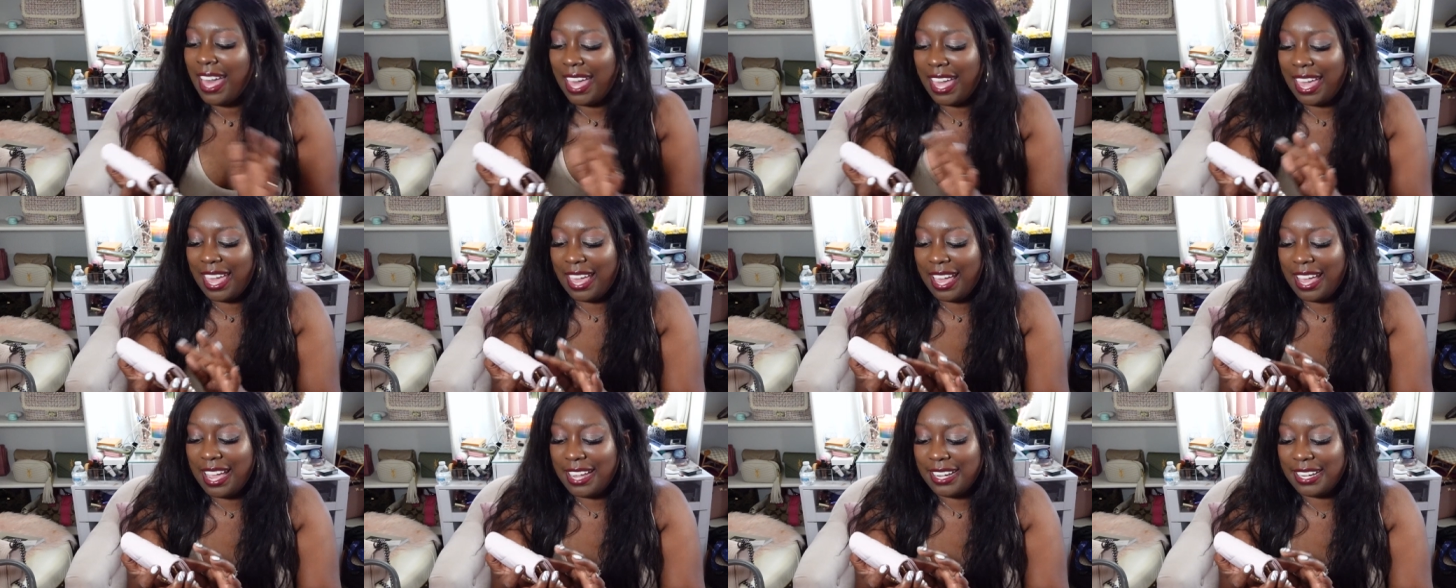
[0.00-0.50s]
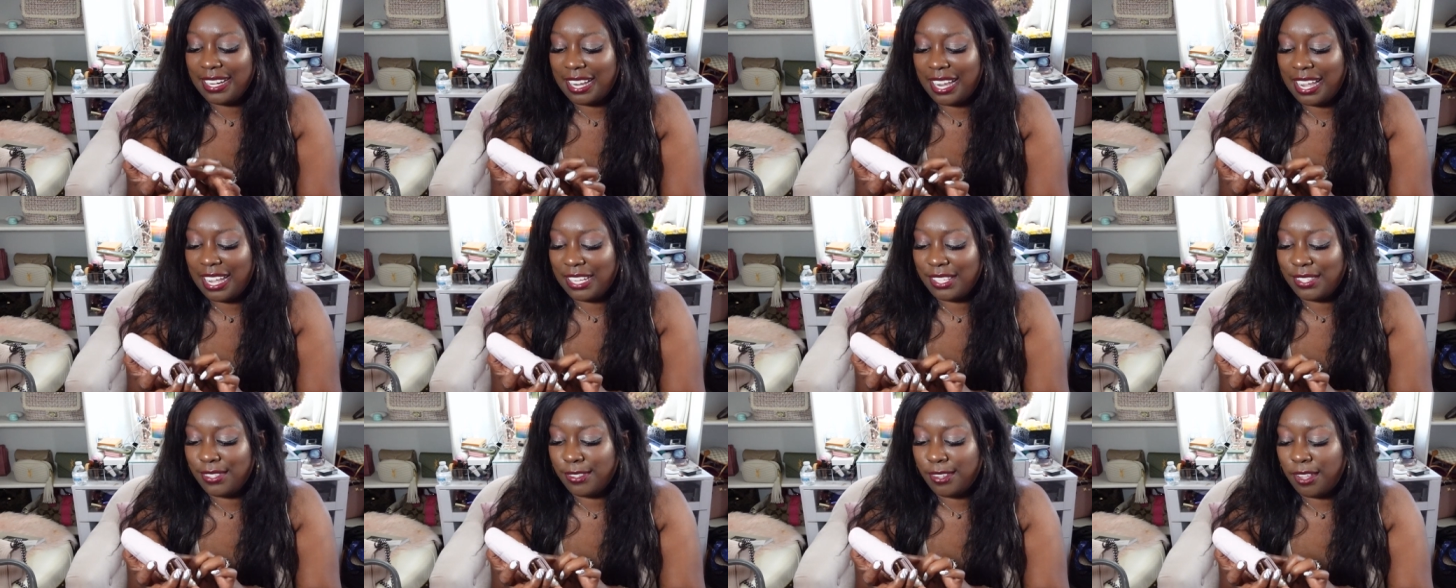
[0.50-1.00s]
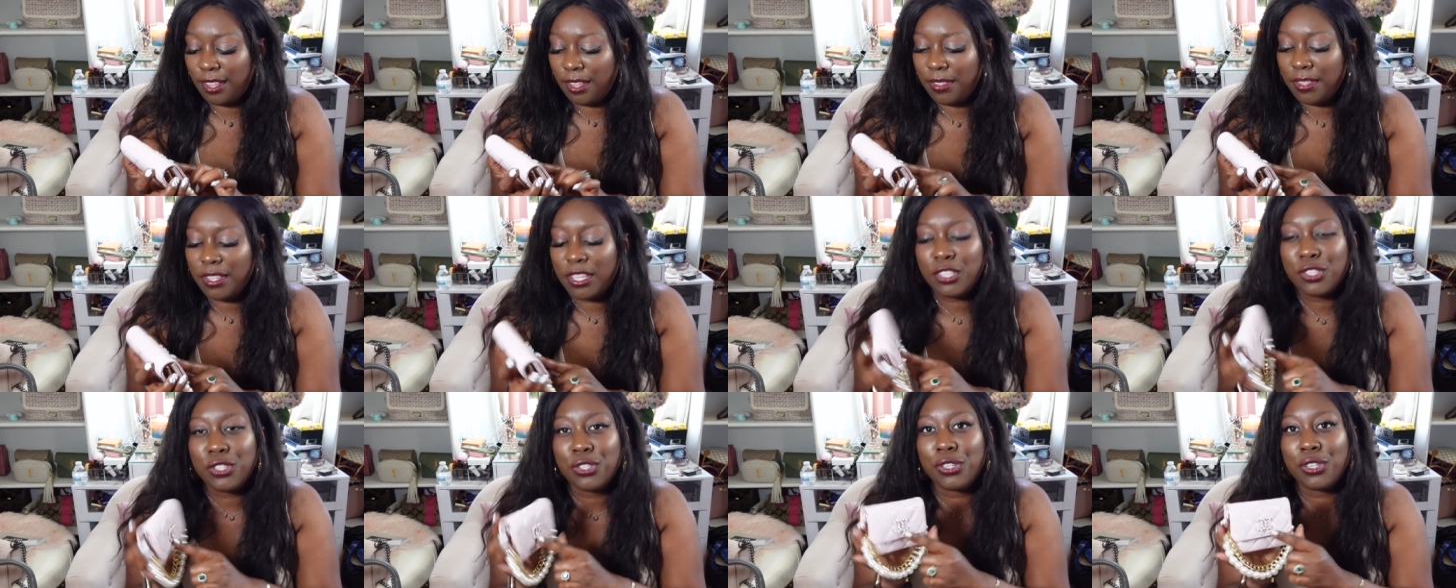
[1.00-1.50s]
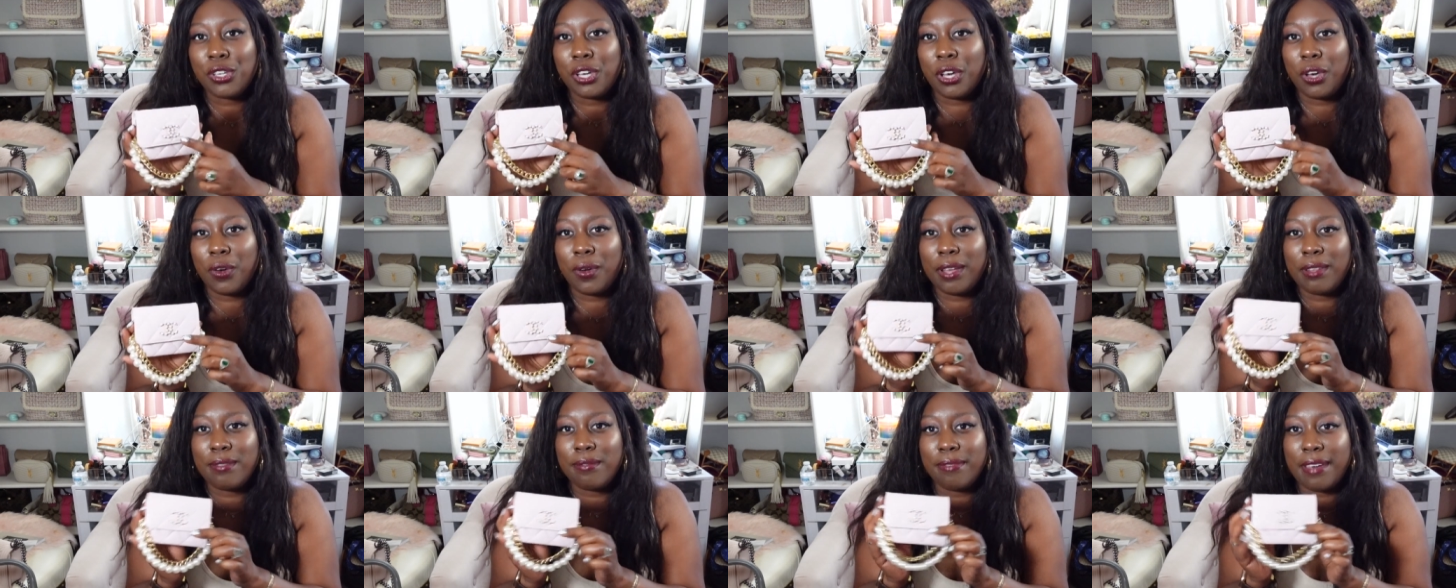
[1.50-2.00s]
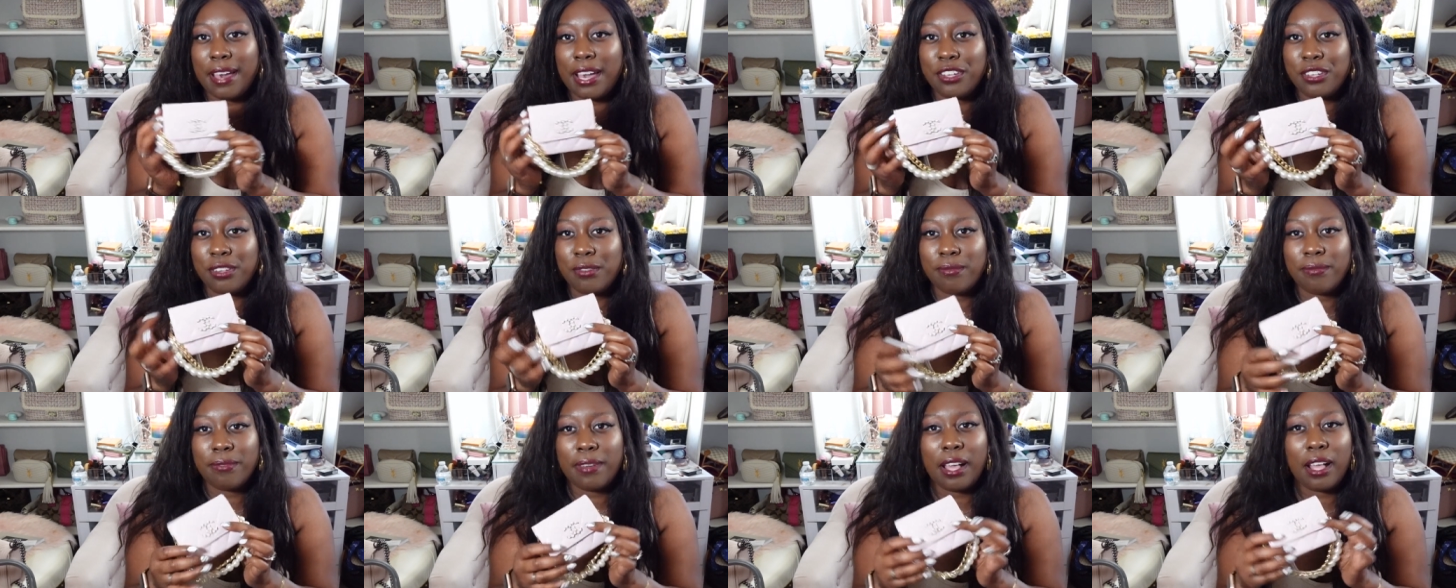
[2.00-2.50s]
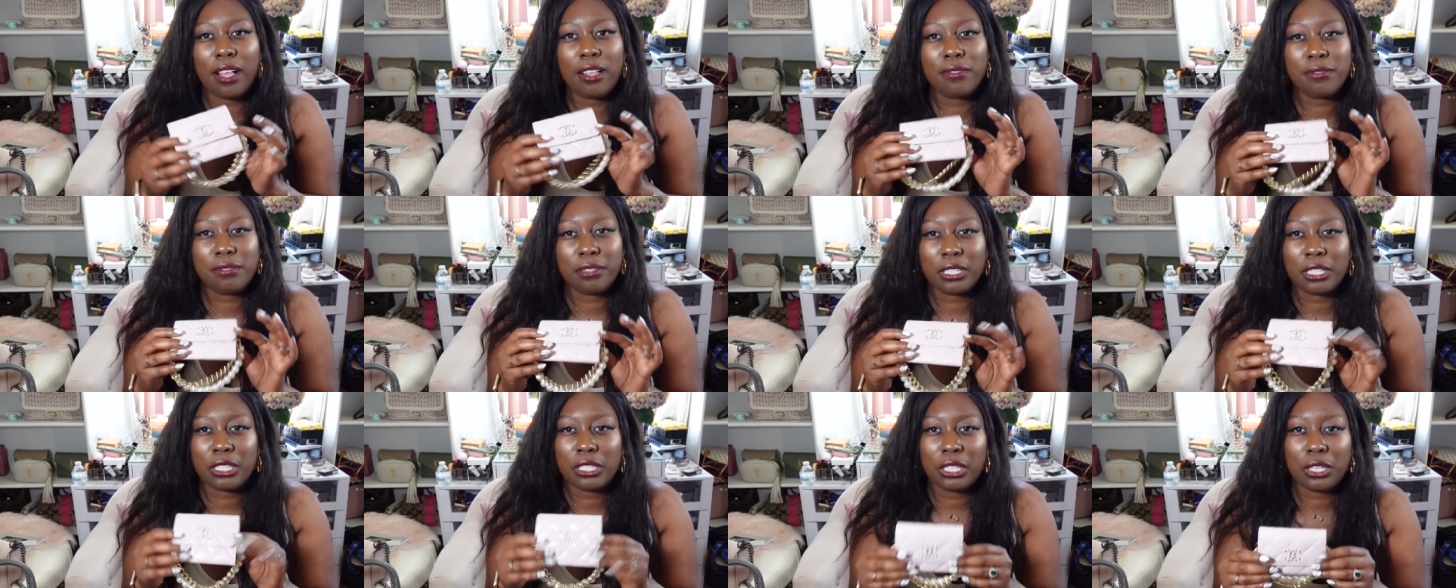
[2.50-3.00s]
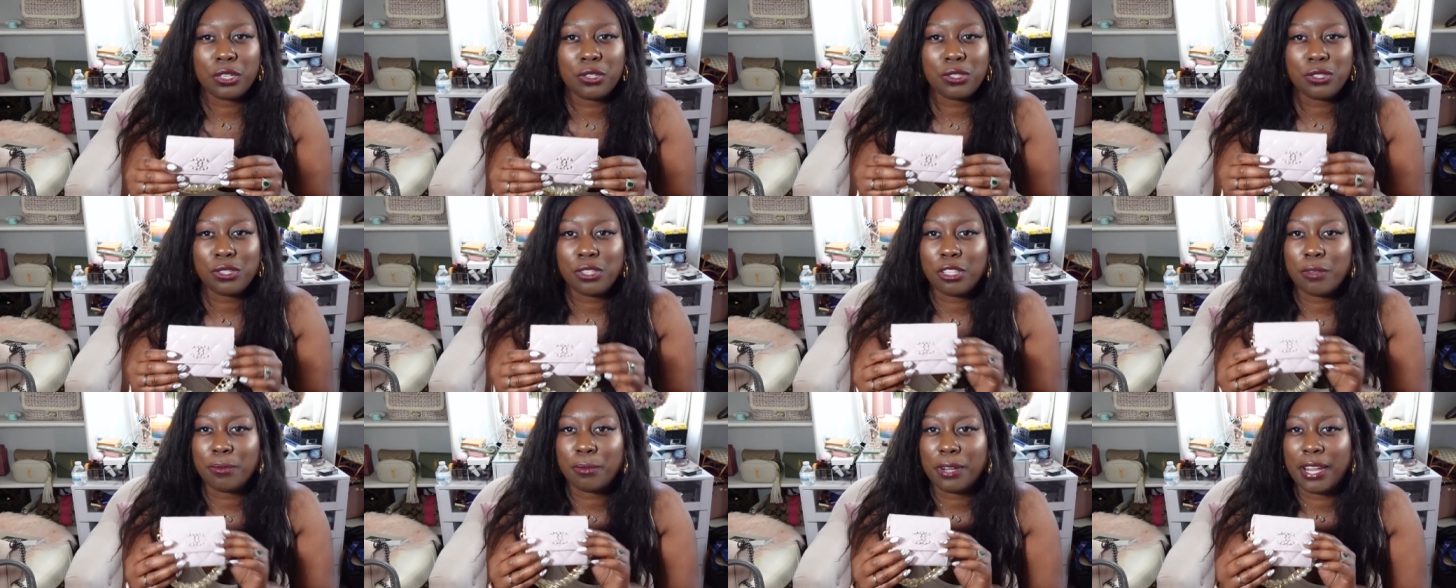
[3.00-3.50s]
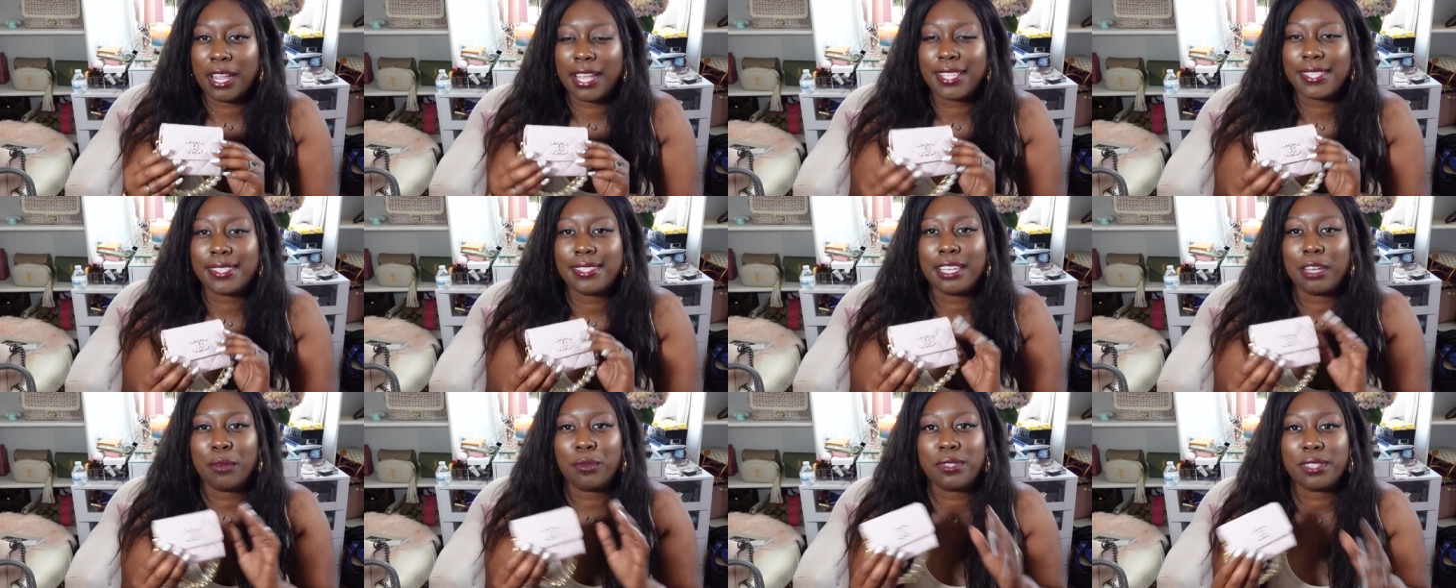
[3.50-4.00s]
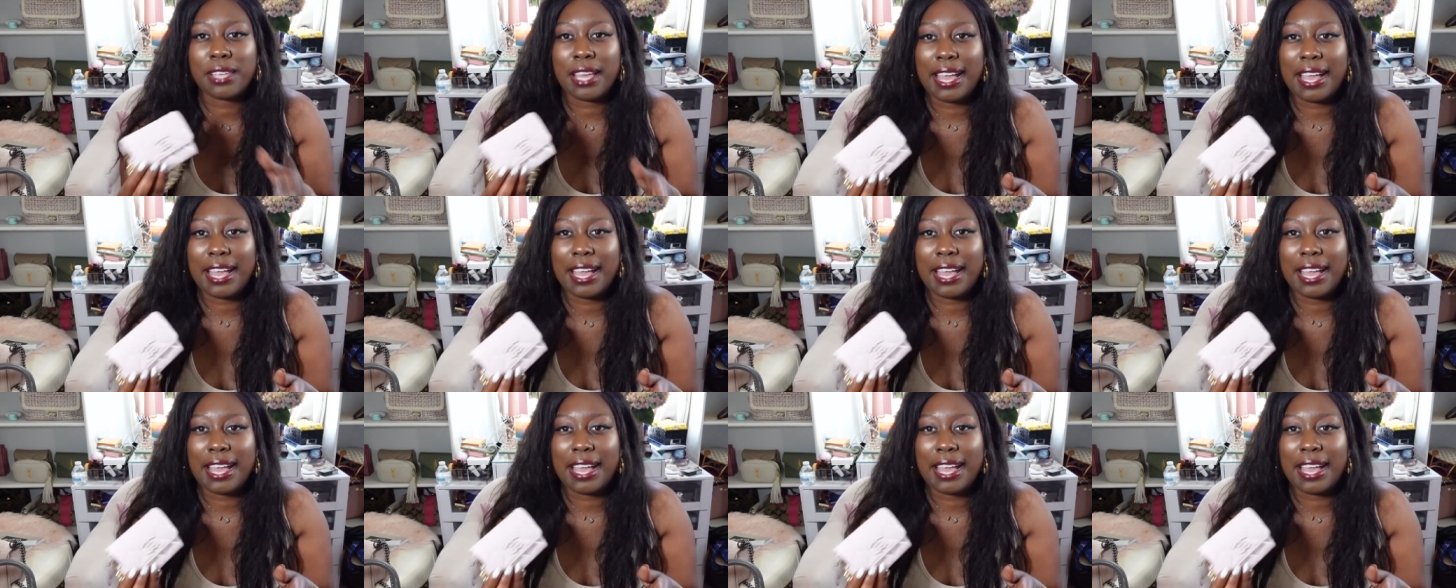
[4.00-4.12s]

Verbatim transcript: and I saw this go on Fashionphile for close to the price that it was